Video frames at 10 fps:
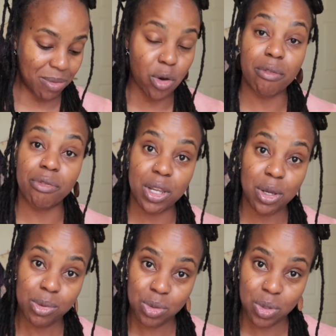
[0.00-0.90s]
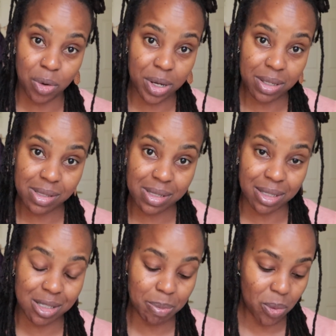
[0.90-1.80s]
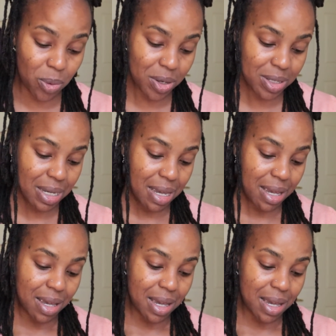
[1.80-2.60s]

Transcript: to win a copy of this book. You